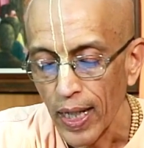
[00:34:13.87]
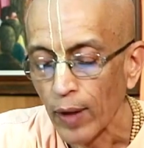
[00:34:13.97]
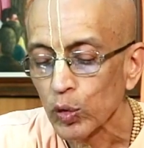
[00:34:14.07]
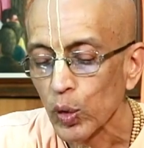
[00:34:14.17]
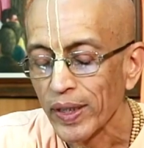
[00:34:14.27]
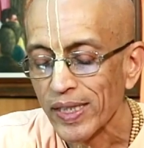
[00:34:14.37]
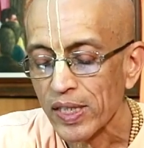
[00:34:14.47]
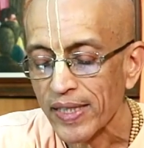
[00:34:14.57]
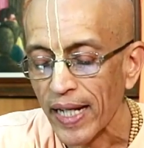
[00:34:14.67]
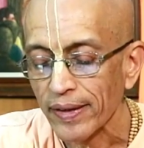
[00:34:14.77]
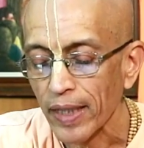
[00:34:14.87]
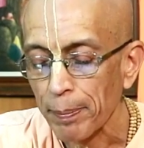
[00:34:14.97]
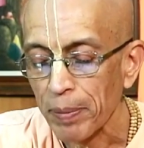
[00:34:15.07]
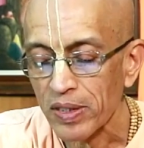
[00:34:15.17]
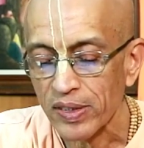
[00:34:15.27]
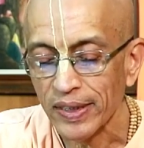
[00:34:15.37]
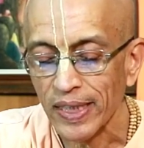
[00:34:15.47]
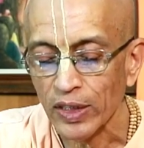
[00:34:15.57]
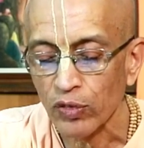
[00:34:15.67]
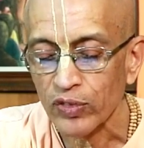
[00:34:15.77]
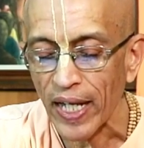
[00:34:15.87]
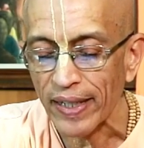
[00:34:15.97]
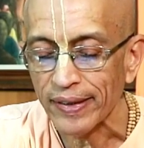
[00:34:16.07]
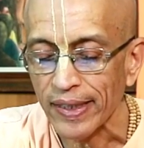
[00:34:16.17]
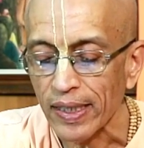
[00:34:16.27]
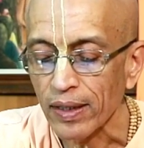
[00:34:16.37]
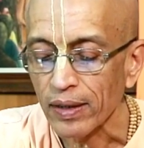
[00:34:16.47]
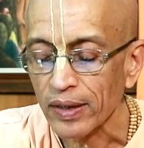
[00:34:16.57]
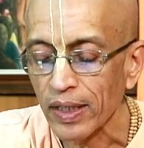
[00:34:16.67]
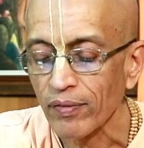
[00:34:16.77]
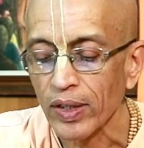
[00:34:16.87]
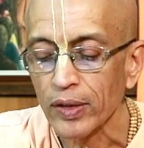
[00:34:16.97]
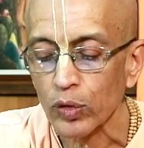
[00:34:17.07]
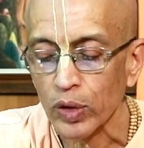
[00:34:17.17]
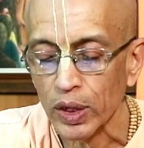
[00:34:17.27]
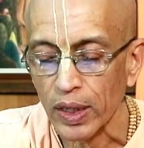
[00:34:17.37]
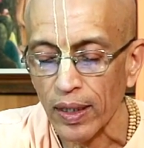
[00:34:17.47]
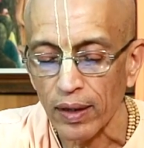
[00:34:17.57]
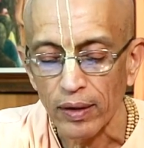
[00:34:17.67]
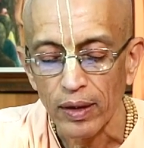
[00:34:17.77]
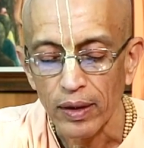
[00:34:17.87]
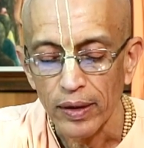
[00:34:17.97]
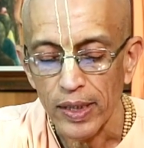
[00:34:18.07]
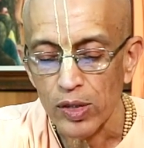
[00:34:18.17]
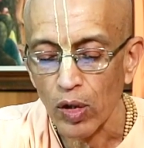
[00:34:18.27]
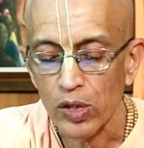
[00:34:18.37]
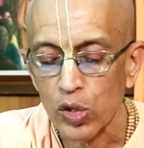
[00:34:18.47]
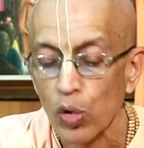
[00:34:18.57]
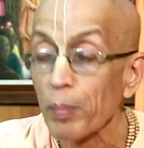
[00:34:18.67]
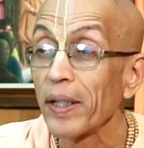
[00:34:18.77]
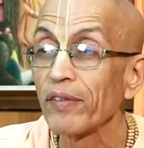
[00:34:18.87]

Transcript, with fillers: How to understand that percentage of charity given to Krishna is also